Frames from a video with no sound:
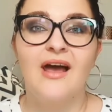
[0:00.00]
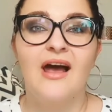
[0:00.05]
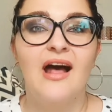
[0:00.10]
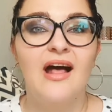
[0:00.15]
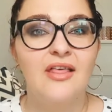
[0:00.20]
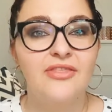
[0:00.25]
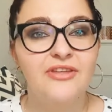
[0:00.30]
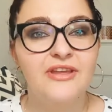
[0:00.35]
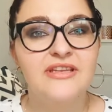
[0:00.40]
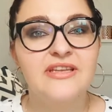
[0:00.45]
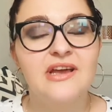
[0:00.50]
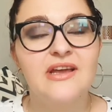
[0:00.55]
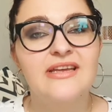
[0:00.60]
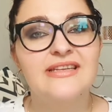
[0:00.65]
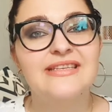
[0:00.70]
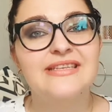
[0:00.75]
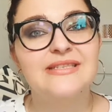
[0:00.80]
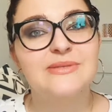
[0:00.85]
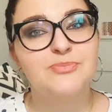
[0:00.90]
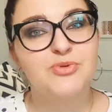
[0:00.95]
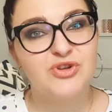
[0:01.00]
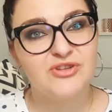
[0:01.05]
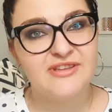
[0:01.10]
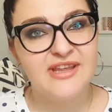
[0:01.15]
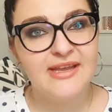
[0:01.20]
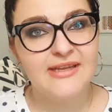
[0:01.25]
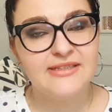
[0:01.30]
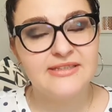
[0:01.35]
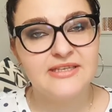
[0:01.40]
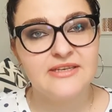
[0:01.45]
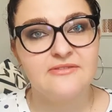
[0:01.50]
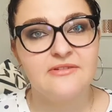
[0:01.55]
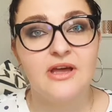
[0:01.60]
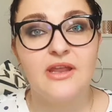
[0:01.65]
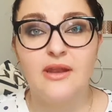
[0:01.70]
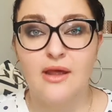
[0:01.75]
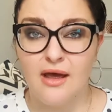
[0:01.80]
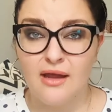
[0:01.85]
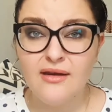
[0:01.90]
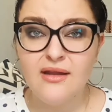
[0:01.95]
Healthy diet is protective,
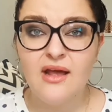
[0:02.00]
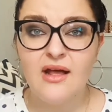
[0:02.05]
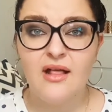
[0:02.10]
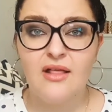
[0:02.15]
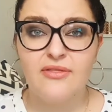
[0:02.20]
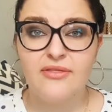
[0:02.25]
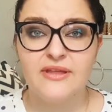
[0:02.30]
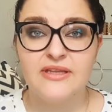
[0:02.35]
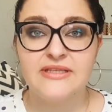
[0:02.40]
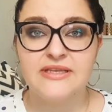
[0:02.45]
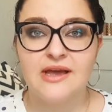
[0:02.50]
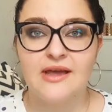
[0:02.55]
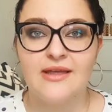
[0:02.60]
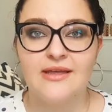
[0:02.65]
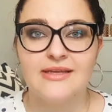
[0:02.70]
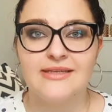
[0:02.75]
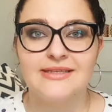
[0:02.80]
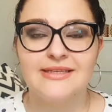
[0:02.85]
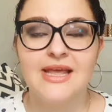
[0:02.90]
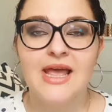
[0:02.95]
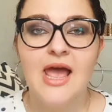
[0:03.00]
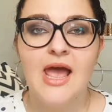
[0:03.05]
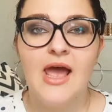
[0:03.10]
and unhealthy diet